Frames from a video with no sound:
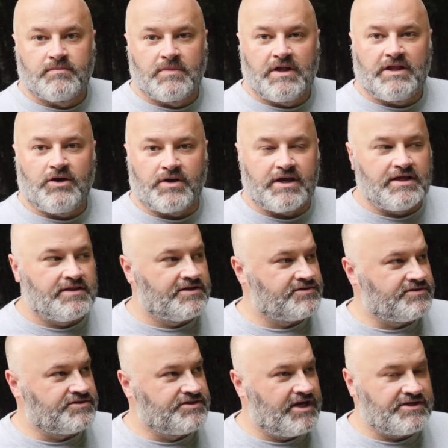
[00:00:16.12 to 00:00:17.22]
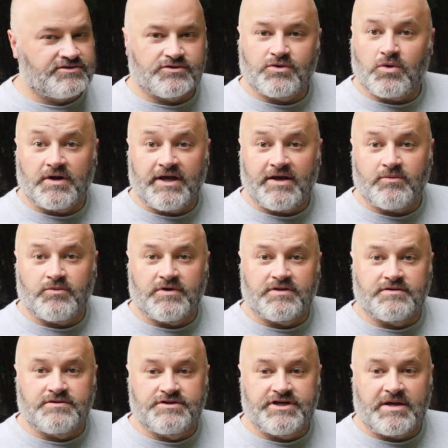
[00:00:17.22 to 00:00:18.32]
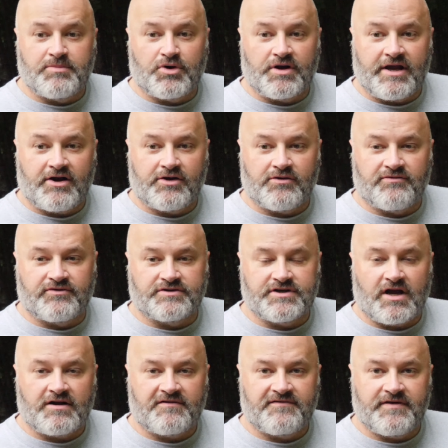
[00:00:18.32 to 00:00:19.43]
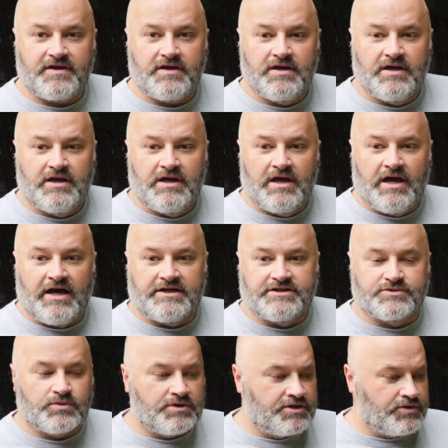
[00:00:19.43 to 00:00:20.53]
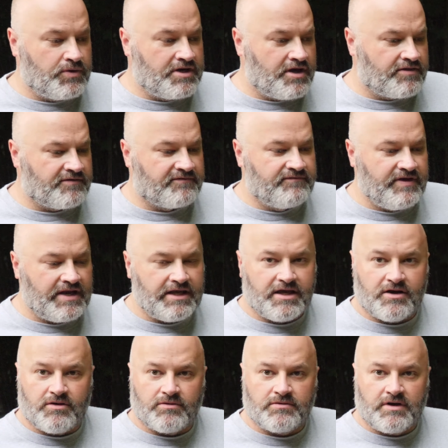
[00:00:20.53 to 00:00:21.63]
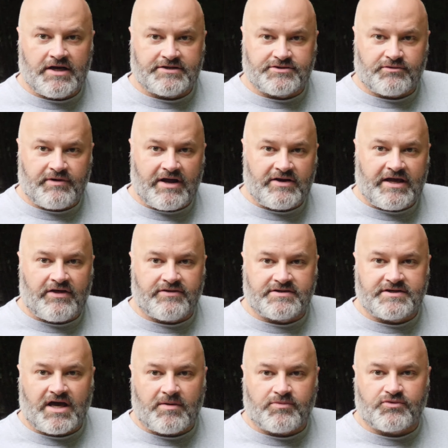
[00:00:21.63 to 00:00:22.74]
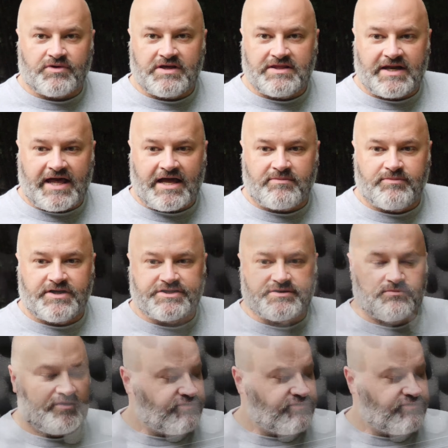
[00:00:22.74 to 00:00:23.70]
Hello again, this is Jason Cornett with Jaybird Aerial Photography. I just want to do another video to round out the top three that I'd mentioned